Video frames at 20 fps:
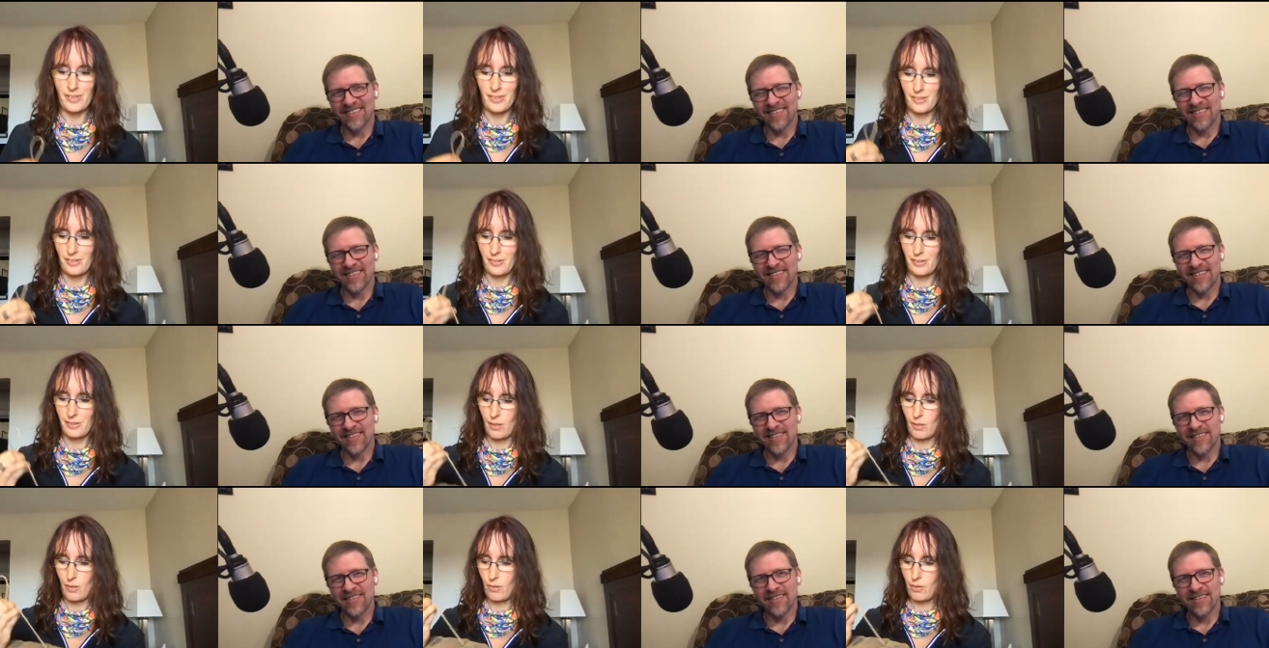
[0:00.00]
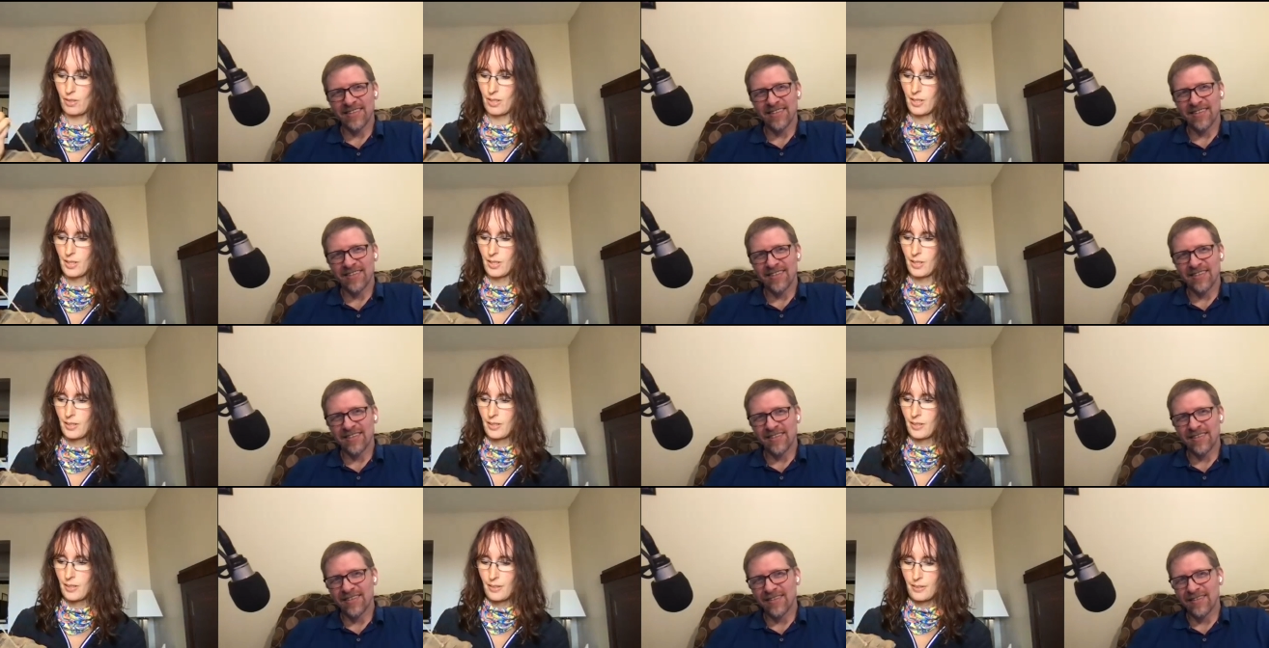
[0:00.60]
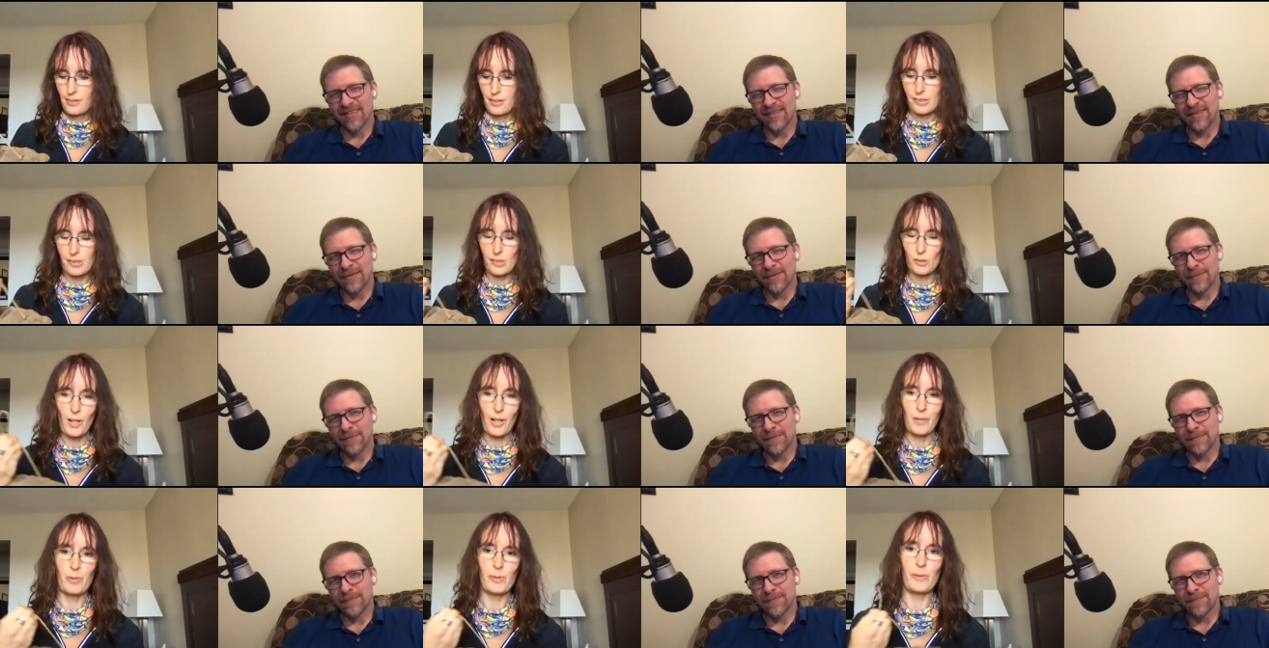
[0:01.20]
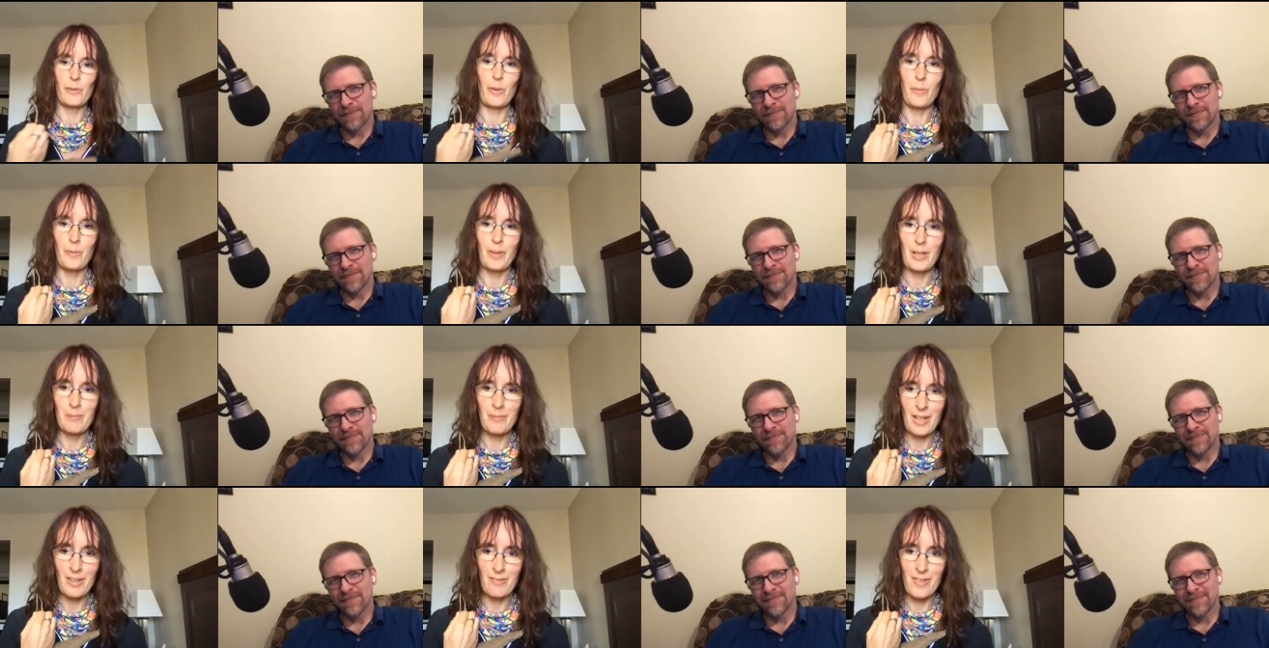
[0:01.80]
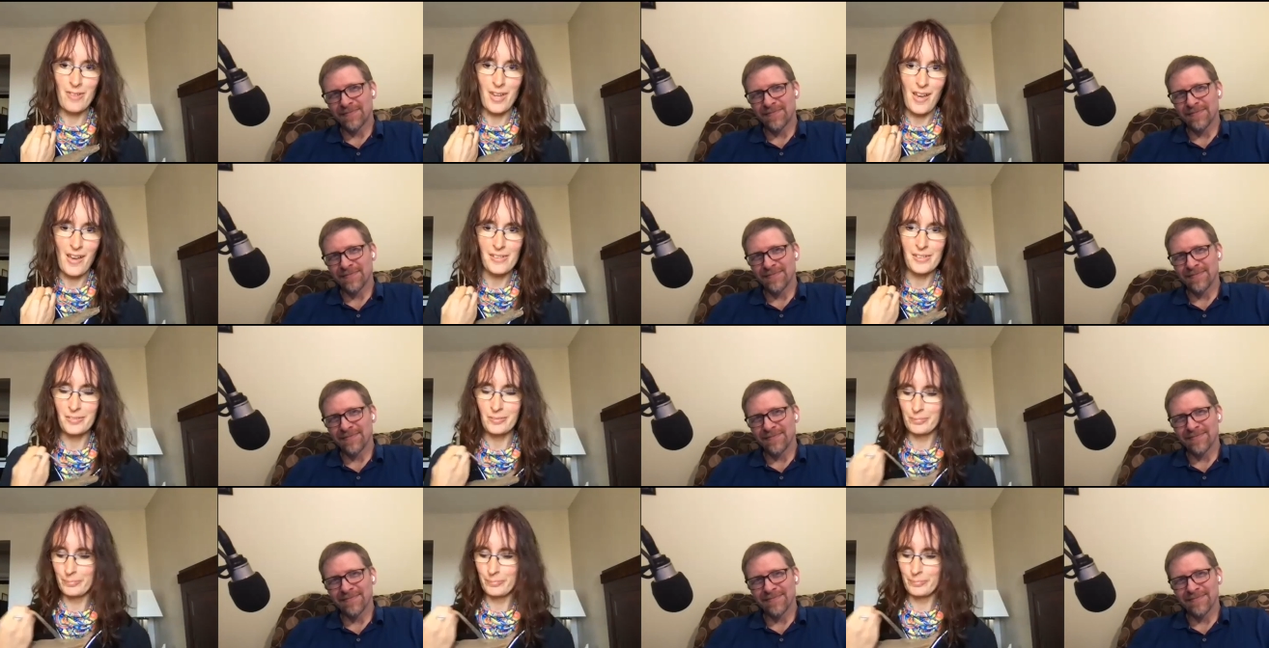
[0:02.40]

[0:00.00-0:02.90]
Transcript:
Speaker 1: So this travels with me in my van